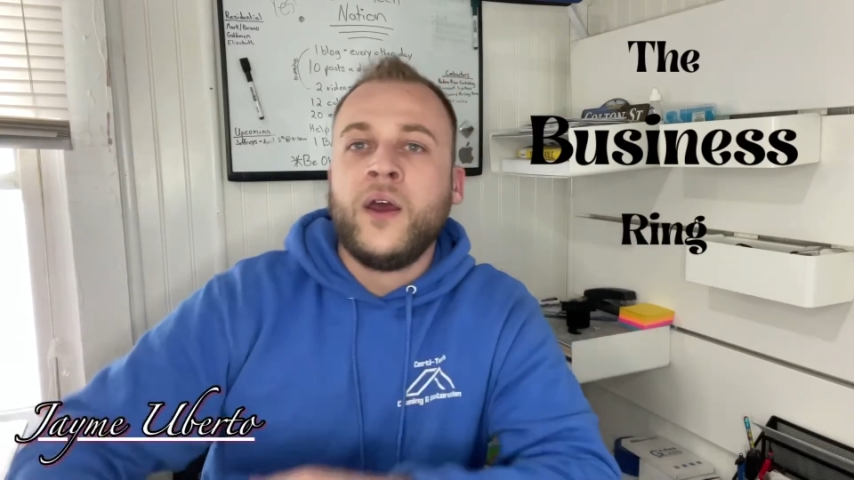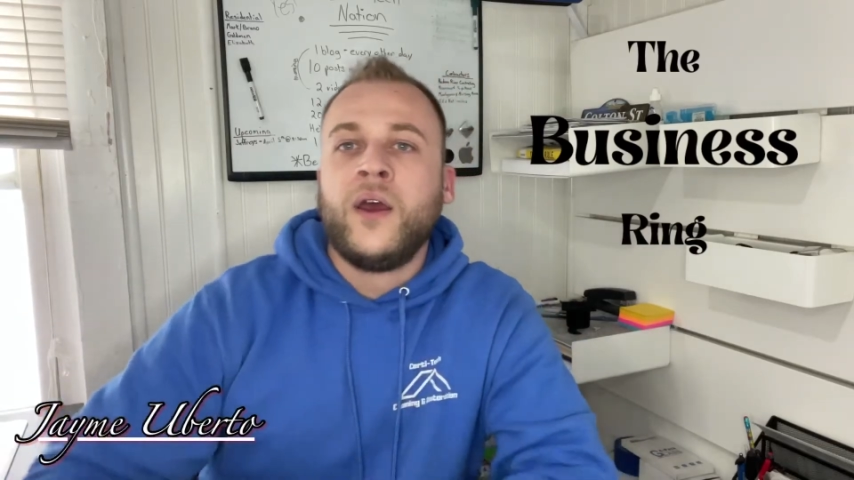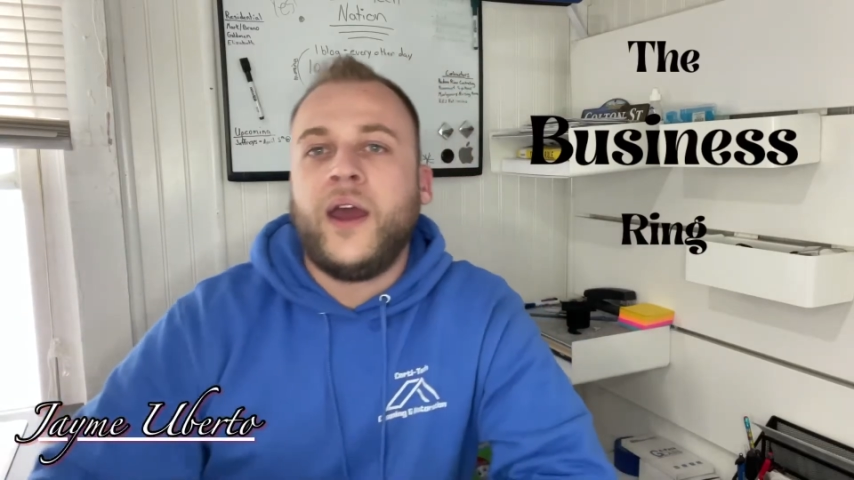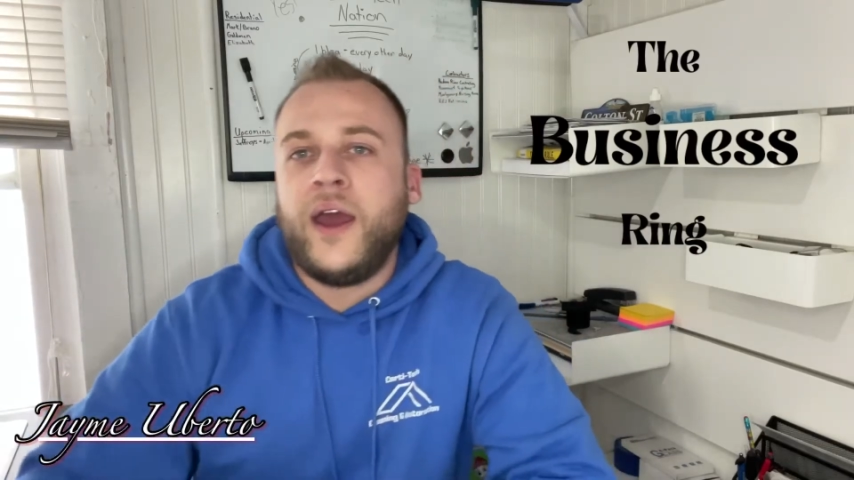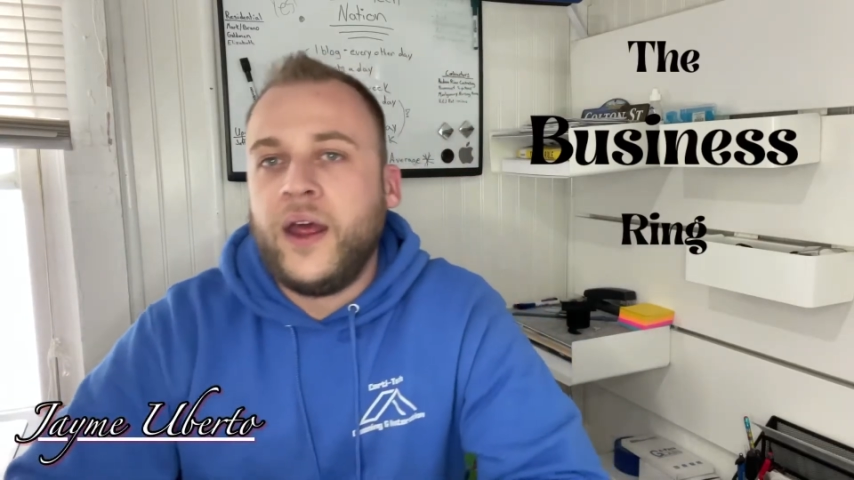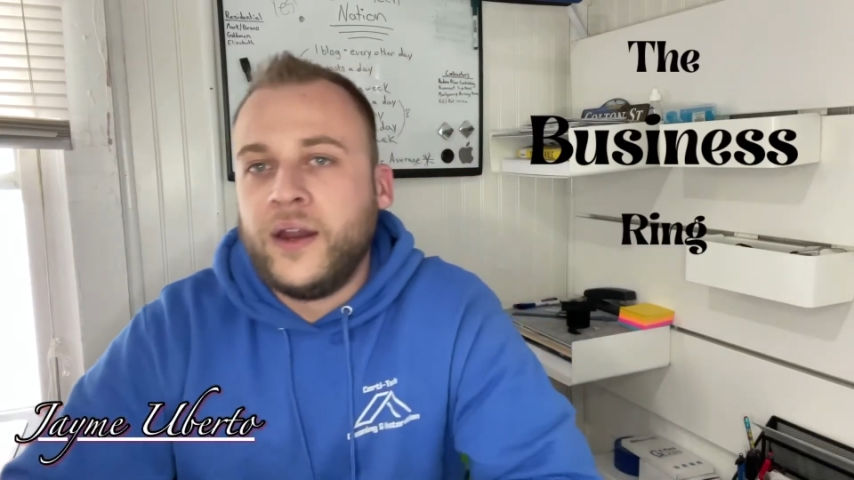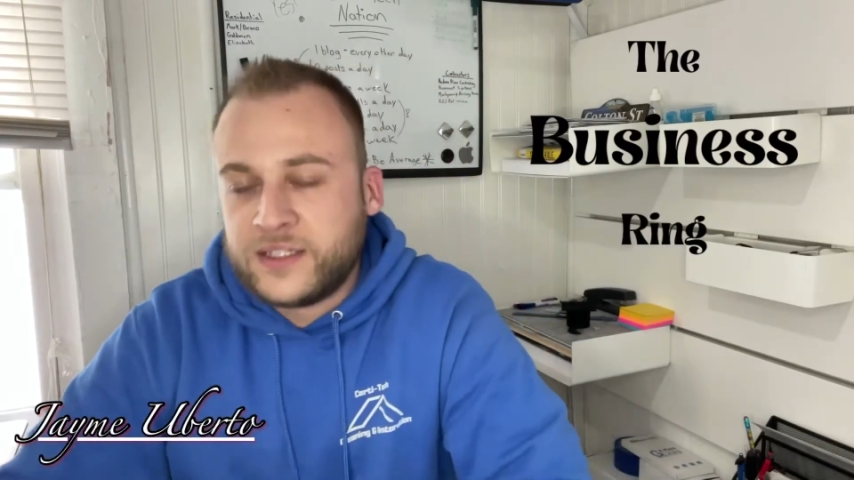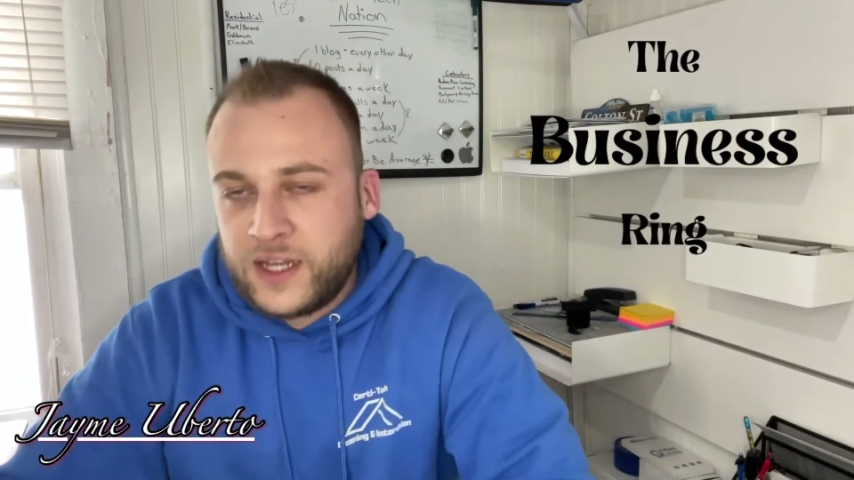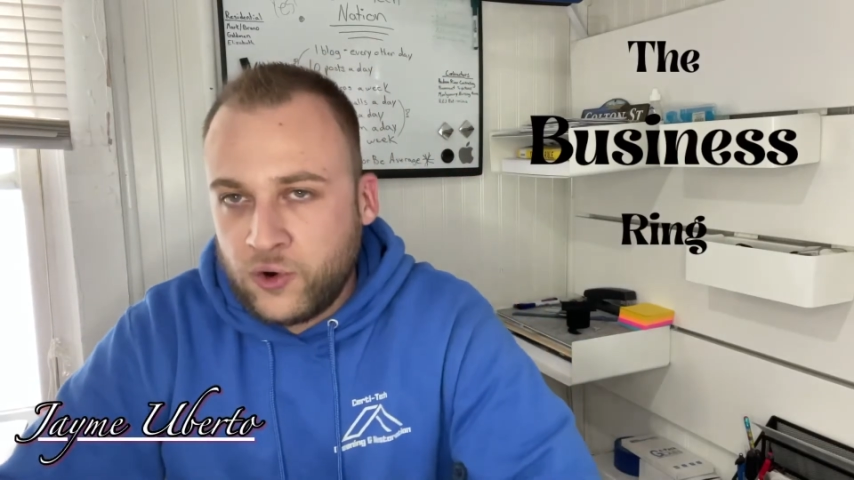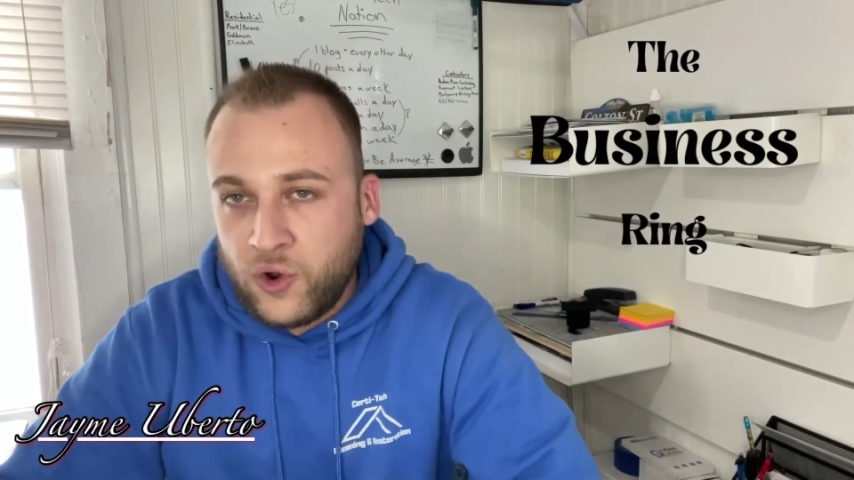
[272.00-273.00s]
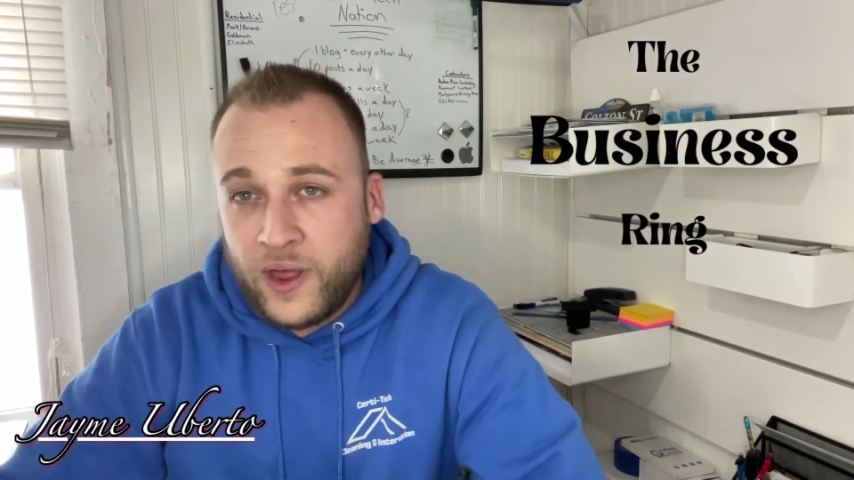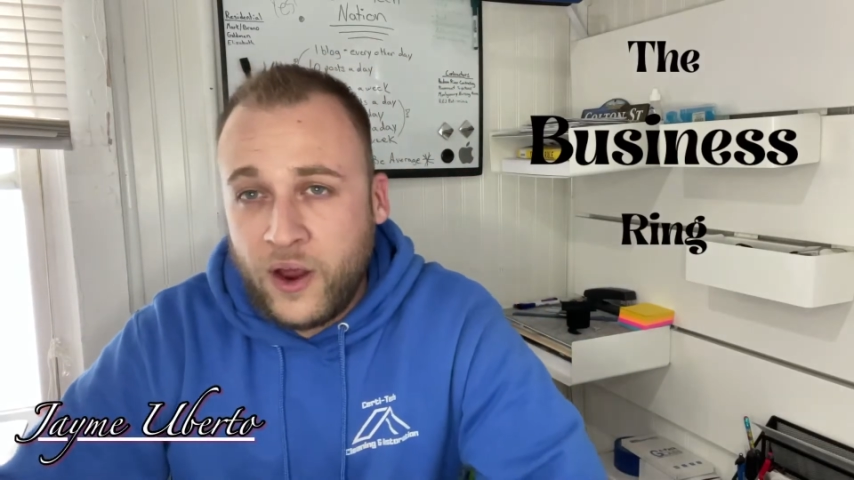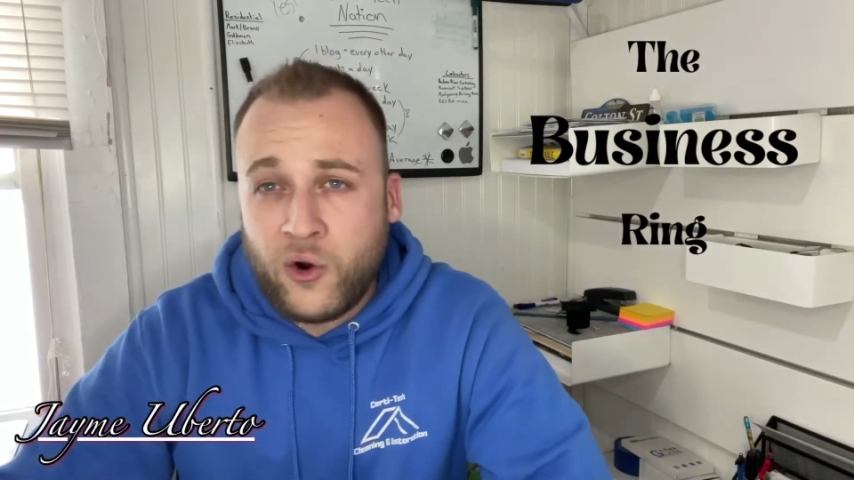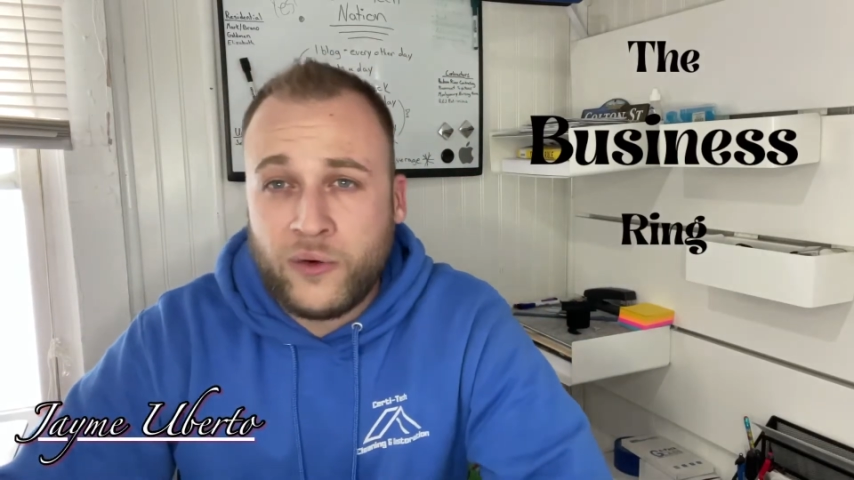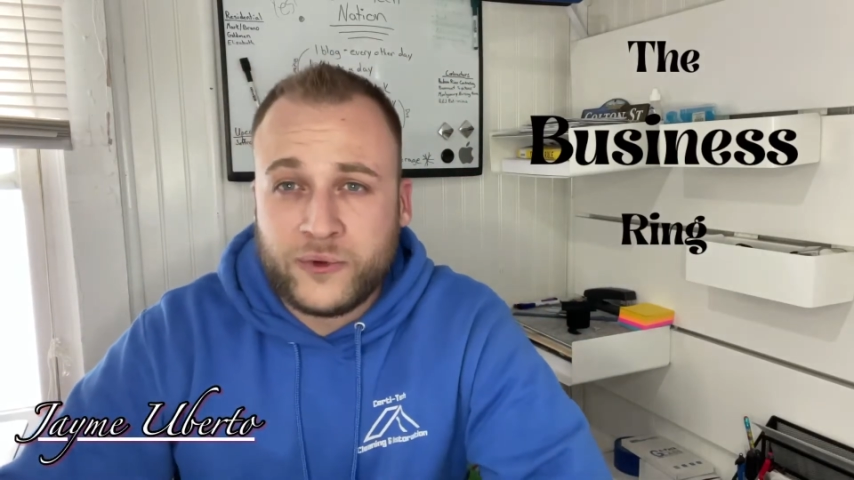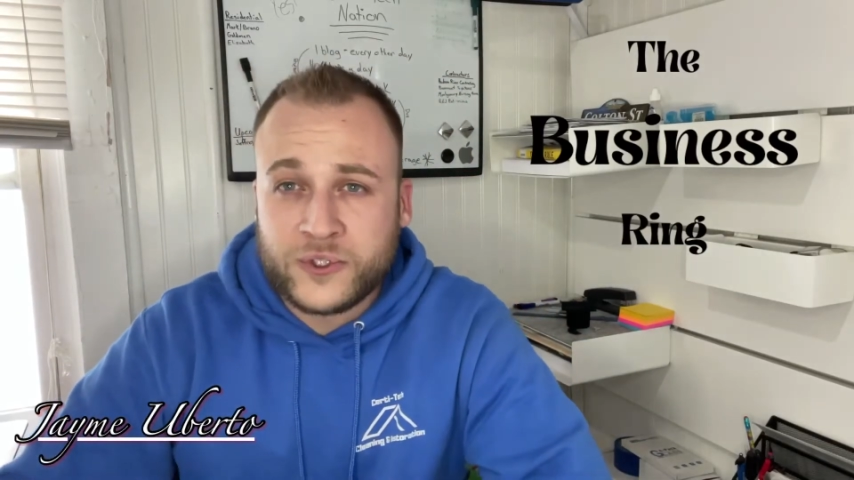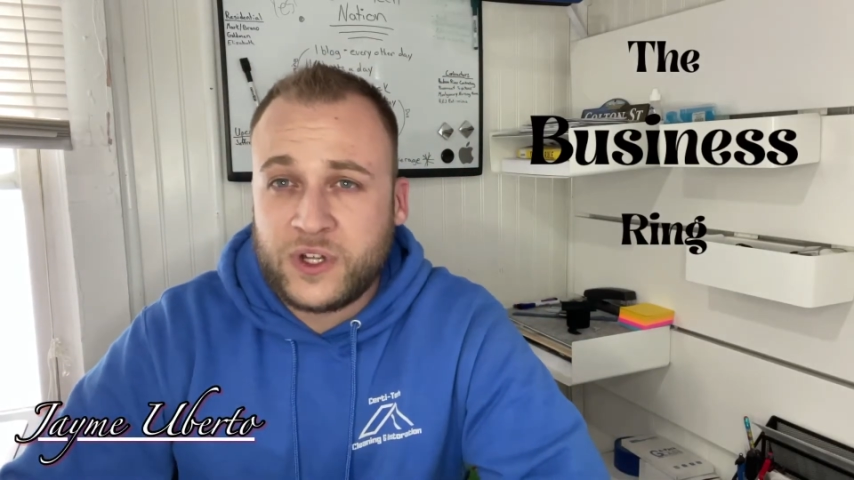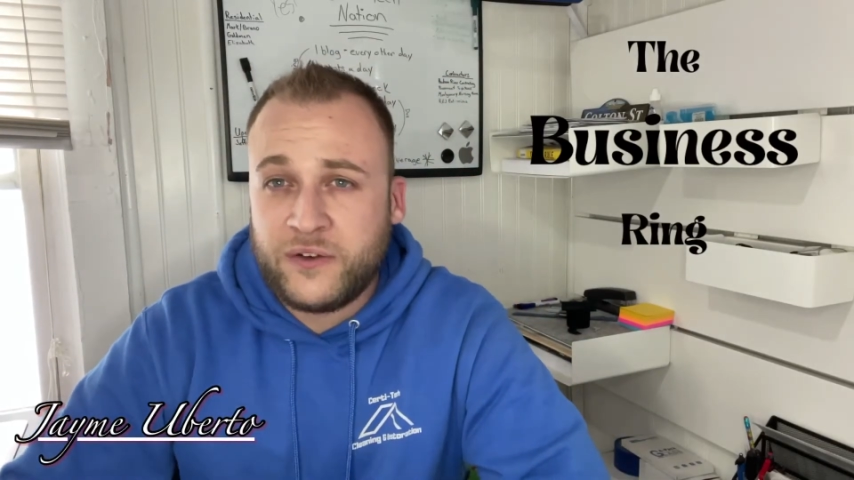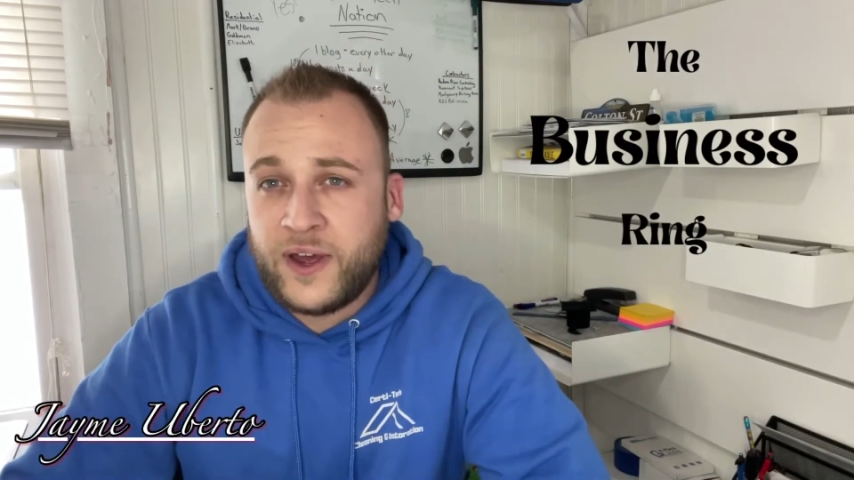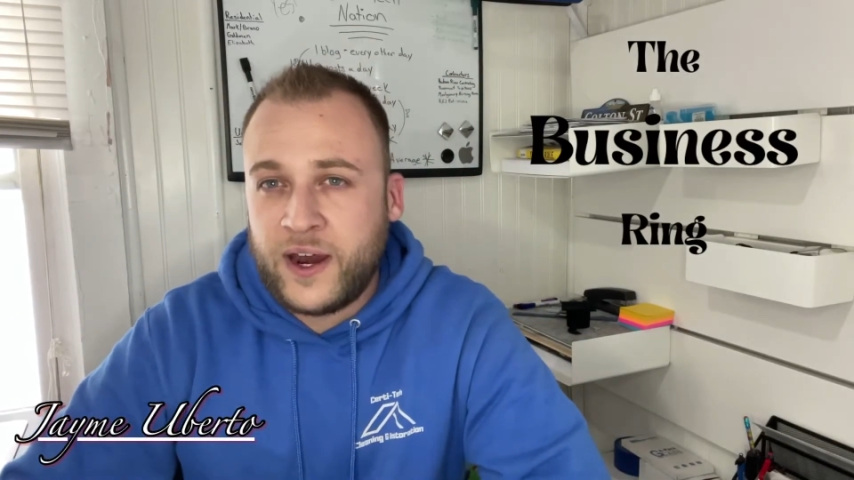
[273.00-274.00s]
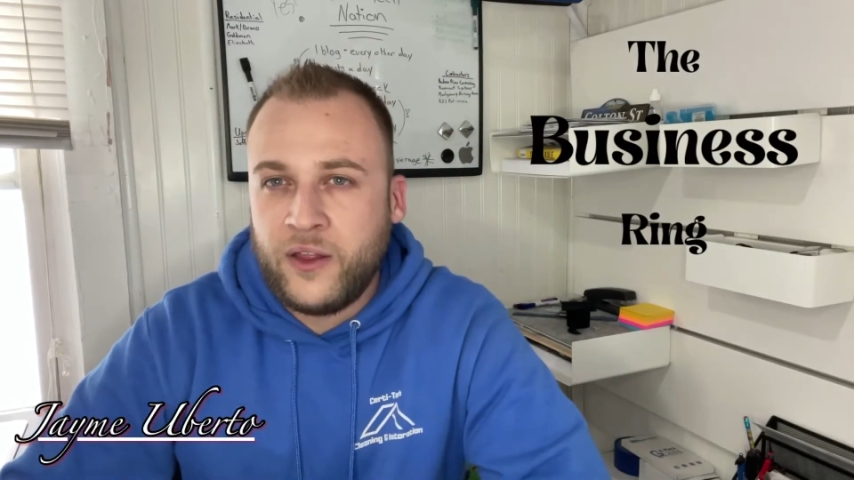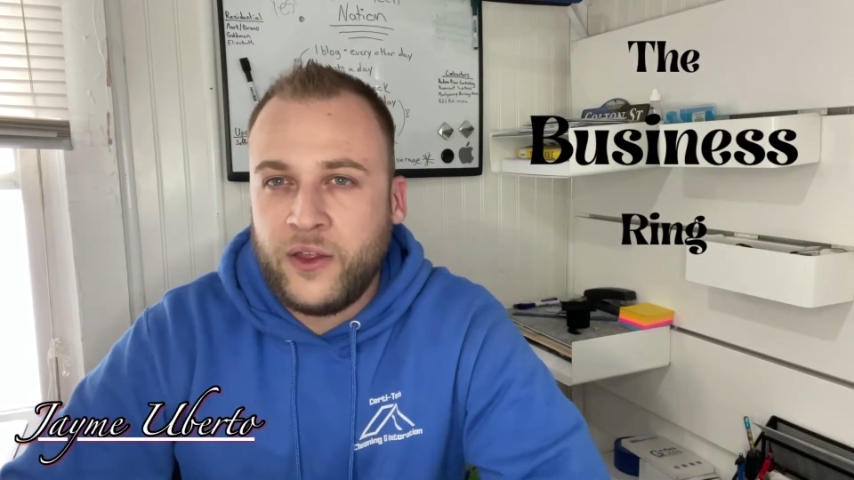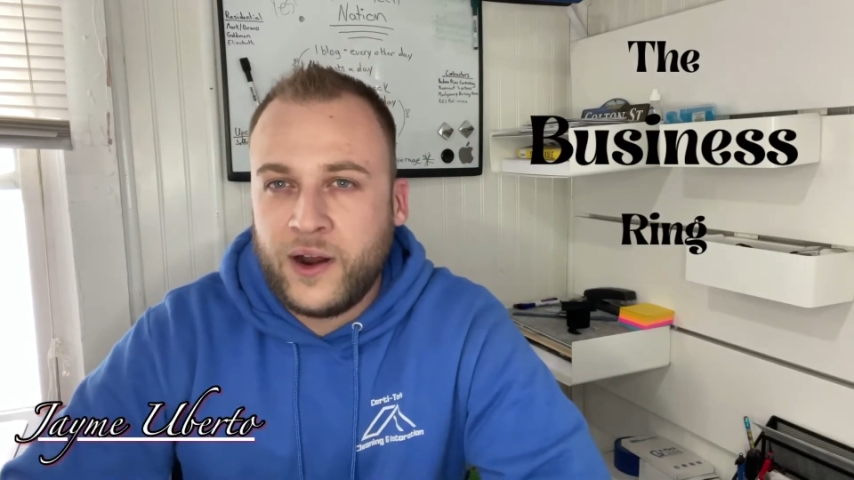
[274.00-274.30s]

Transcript: and it's getting all that harmful stuff out of there.